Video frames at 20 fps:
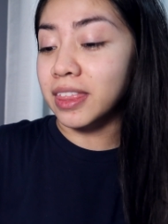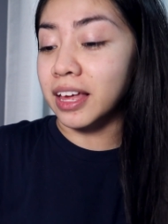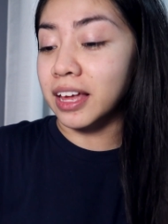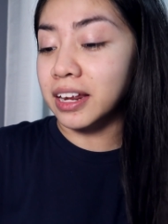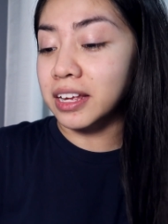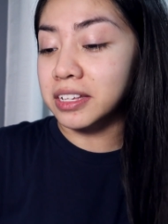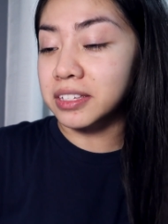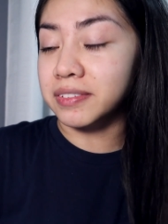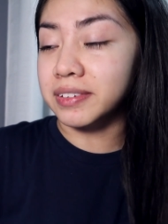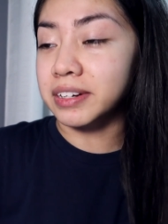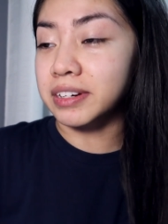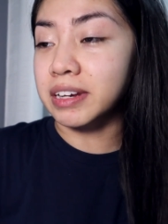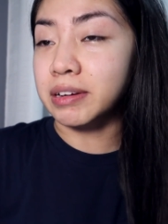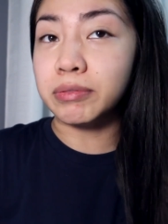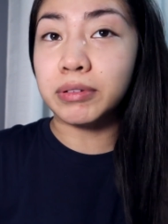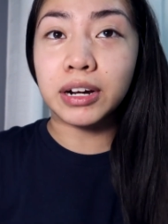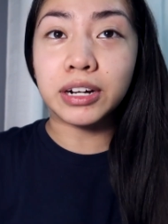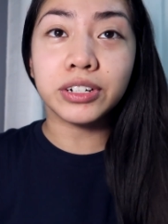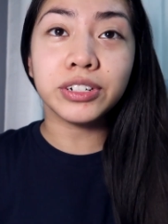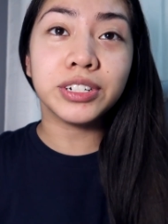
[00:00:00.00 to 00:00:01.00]
that is very
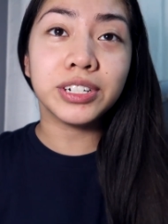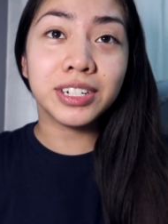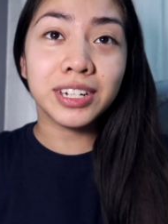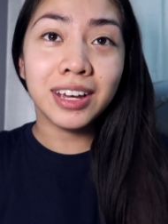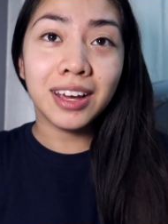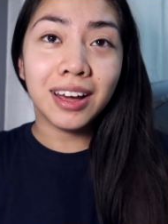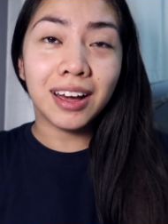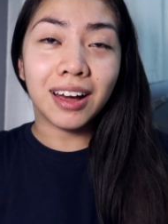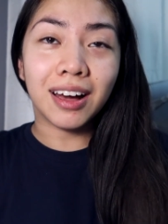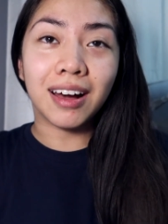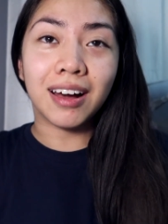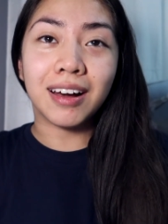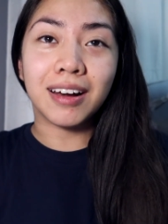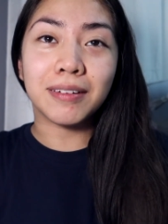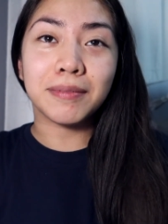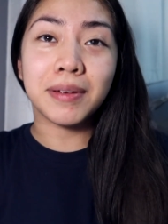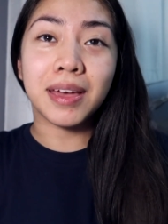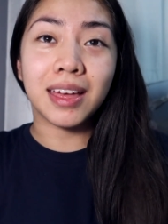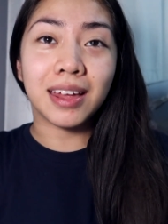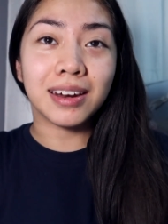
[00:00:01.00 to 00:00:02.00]
rushed,
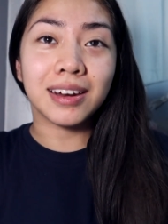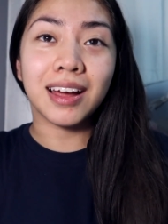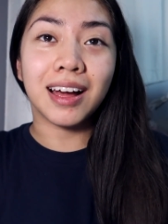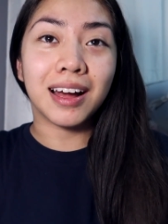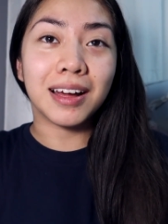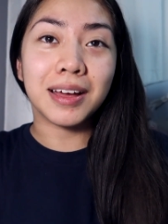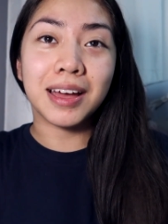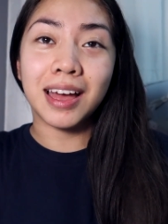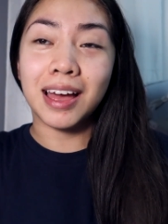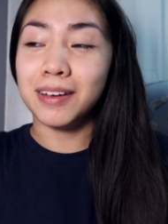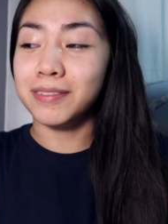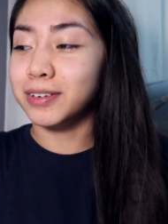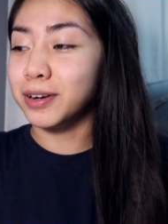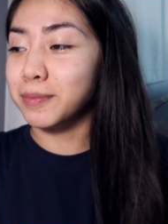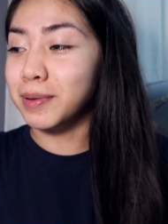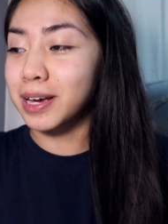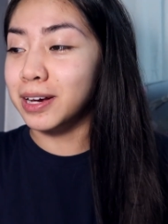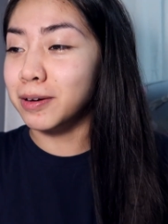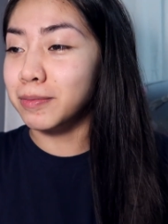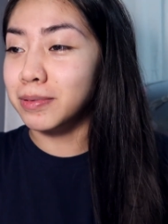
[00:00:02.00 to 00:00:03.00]
um, and I have no
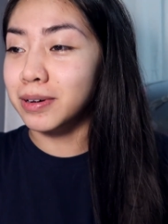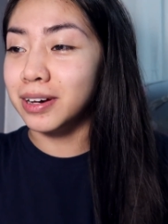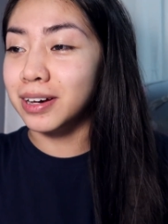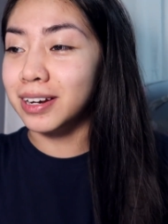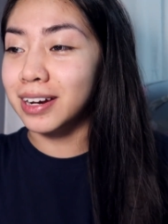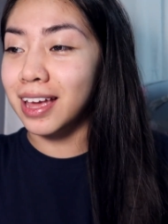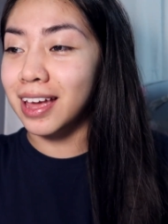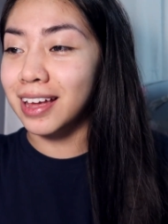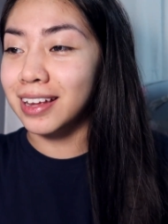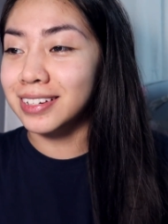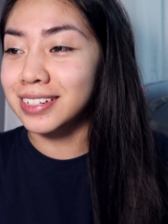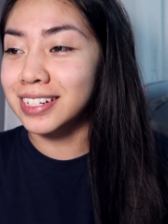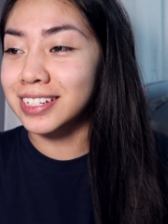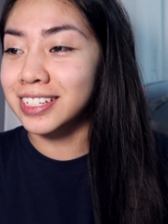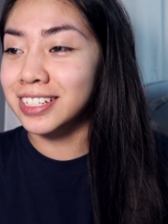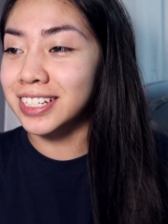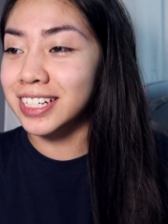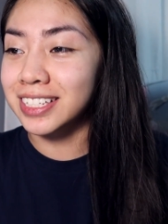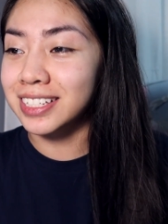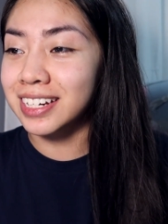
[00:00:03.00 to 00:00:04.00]
makeup on and
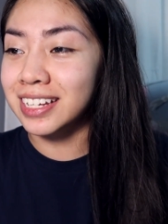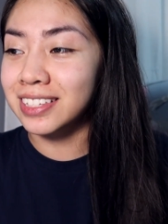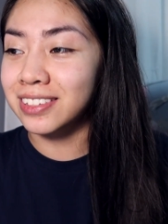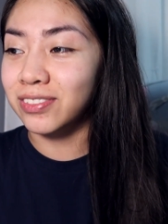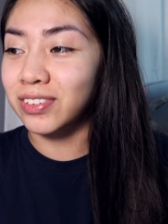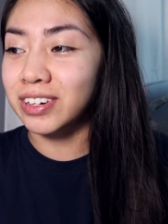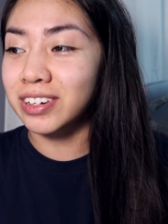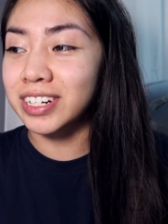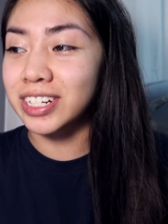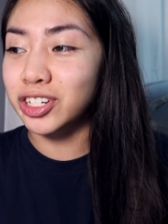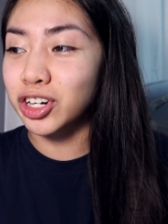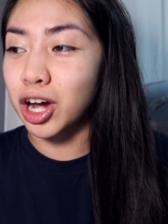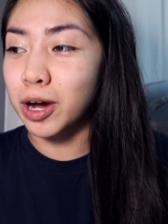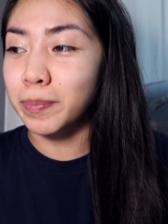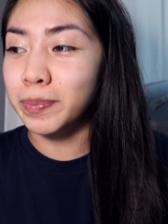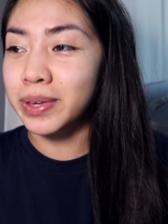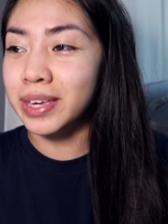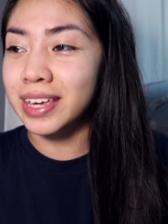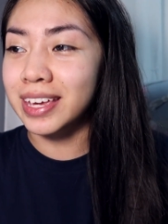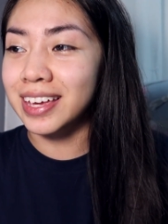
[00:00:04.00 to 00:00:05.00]
it's just, it's very
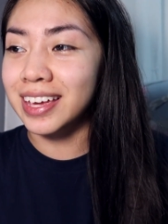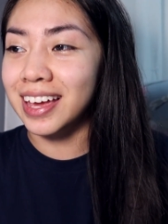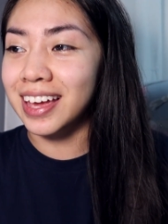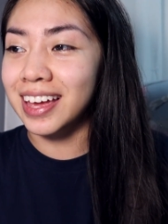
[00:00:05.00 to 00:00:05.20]
choppy